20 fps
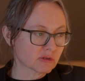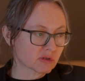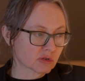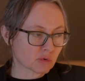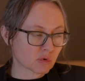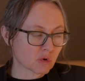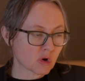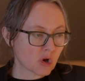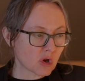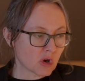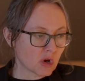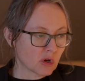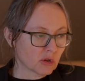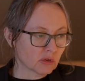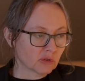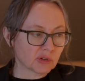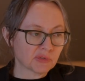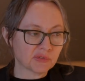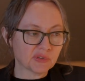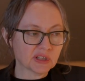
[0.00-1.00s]
So
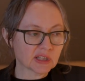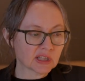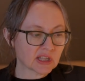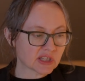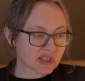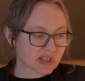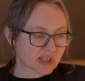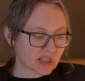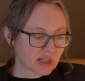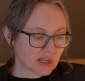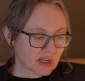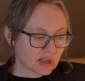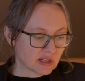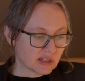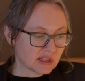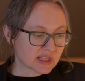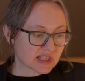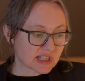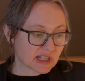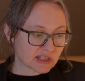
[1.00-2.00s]
nothing is
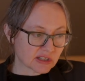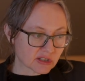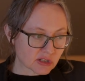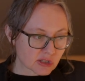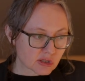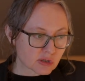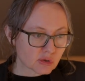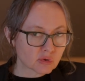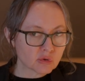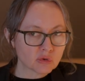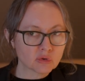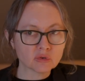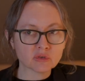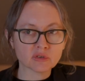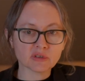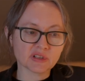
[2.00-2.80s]
set in stone.